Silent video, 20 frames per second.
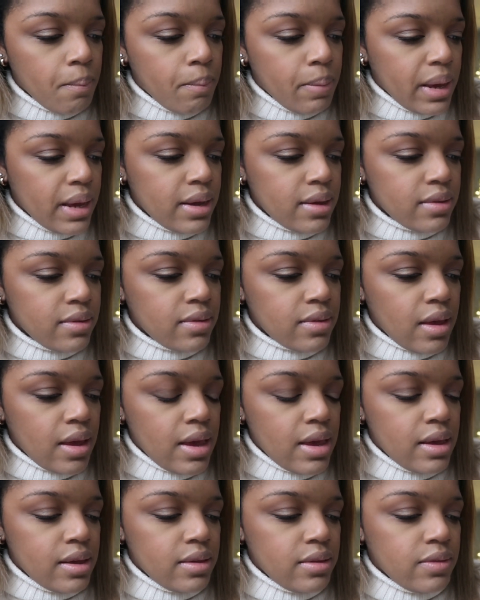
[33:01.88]
base
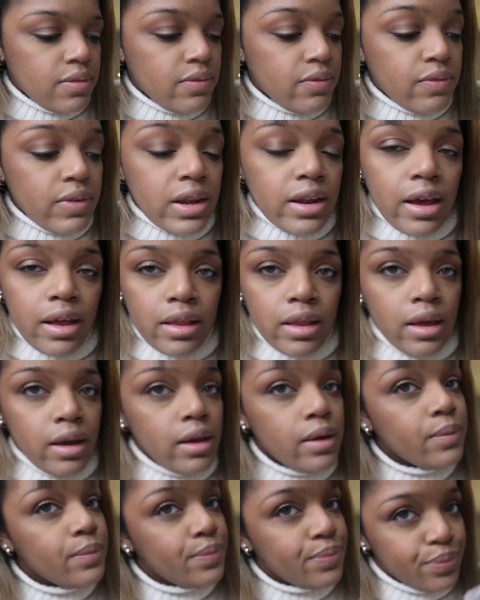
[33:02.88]
is
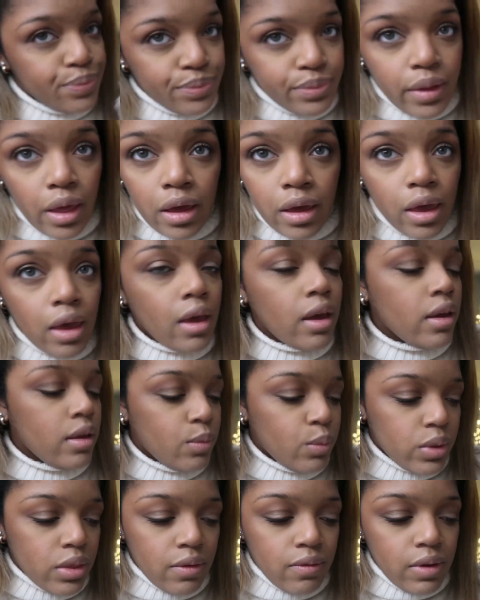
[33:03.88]
vanilla,
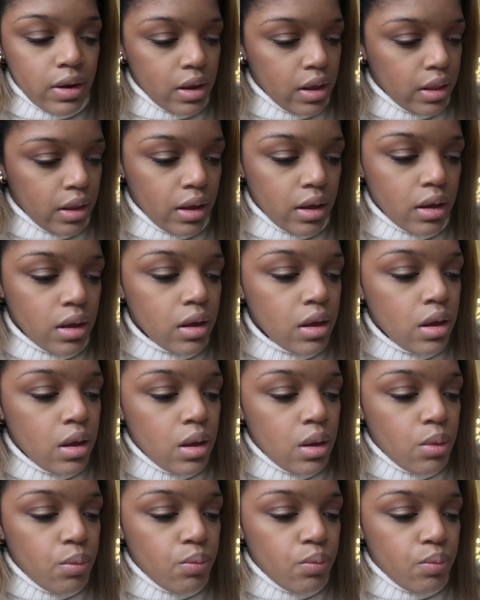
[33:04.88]
again with the vanilla,
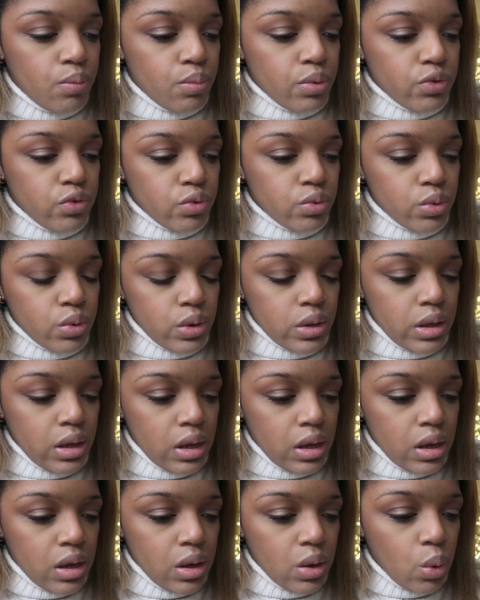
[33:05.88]

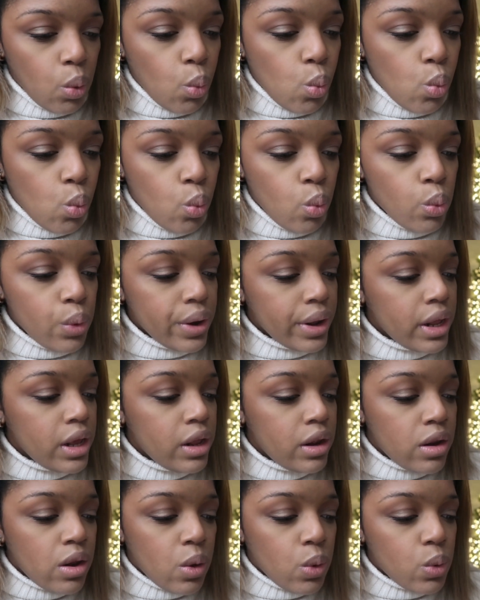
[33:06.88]
patchouli,
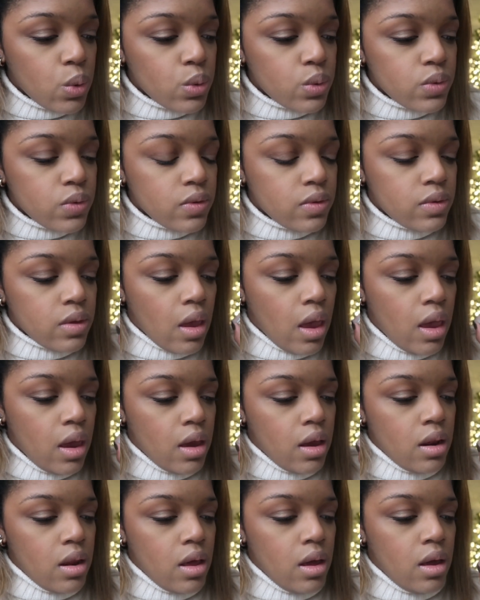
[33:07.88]
woody notes,
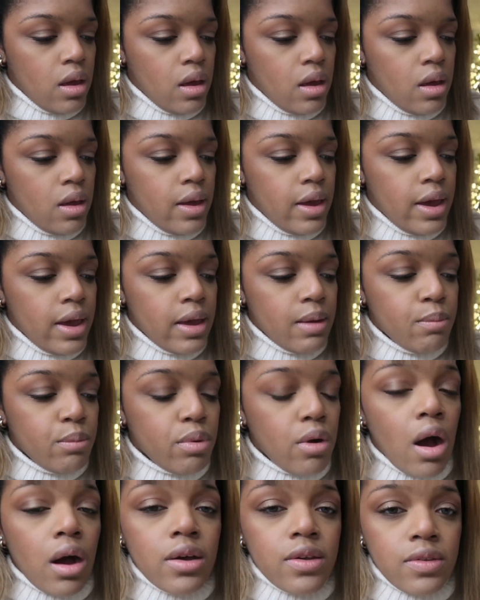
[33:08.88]
and uh,
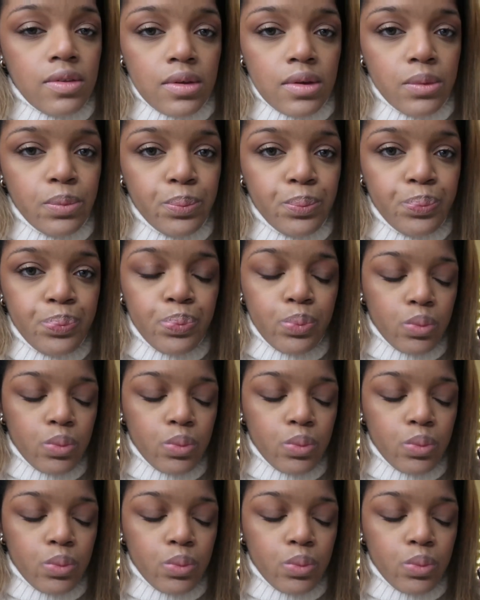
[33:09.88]
ambroxan.